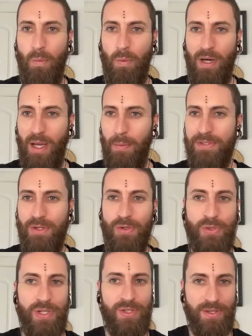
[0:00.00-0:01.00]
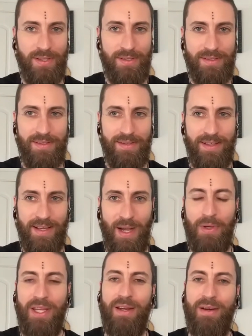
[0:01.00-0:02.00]
when I was a nutritionist, I
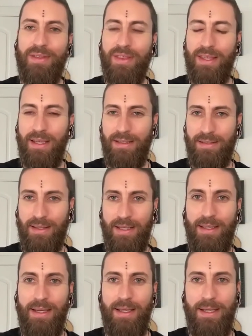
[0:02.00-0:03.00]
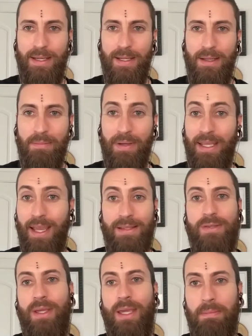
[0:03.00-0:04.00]
would hear things like, my
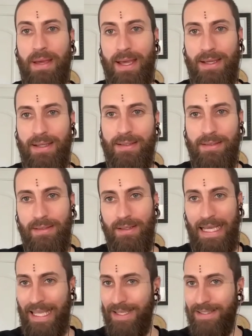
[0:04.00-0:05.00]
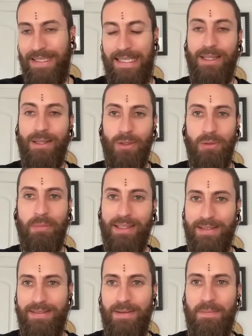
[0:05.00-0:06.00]
cancer came back. I guess I didn't learn my
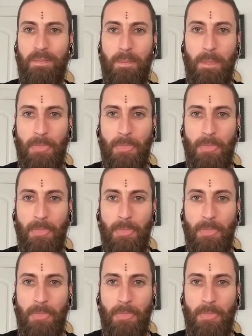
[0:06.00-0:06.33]
lesson.